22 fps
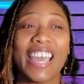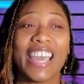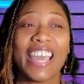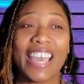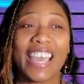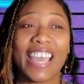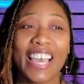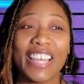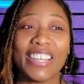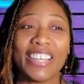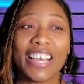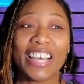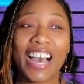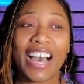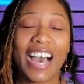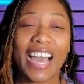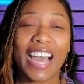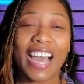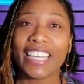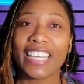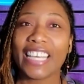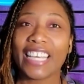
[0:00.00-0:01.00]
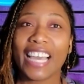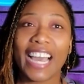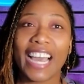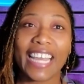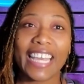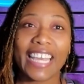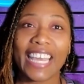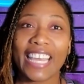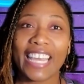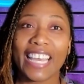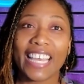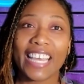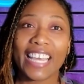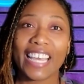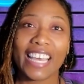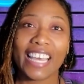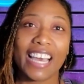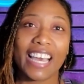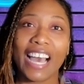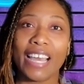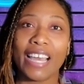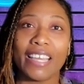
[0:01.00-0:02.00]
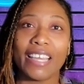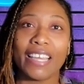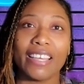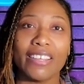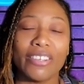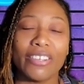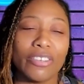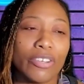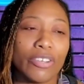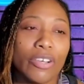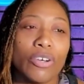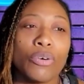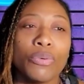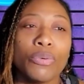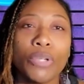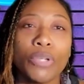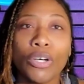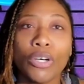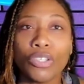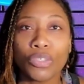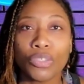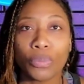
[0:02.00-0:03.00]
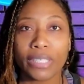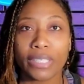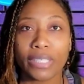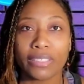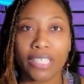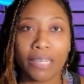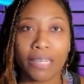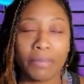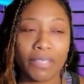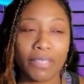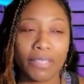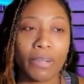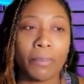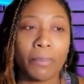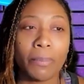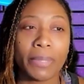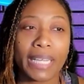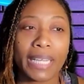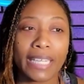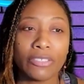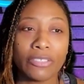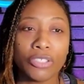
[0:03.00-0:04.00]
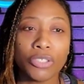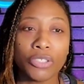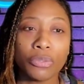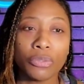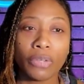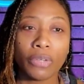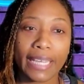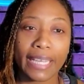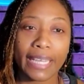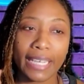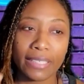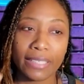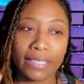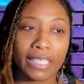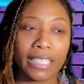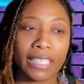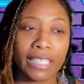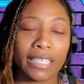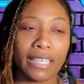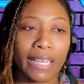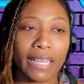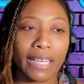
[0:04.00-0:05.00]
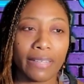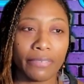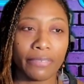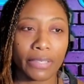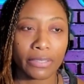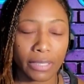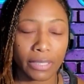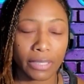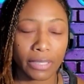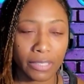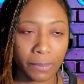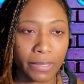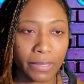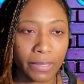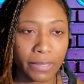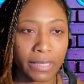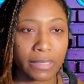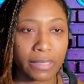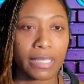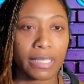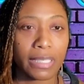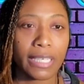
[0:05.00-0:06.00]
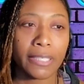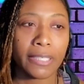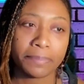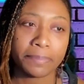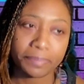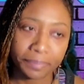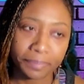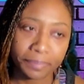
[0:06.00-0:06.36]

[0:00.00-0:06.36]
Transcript: And I can't, I, who knows where it's coming from, but I can say that I've experienced that.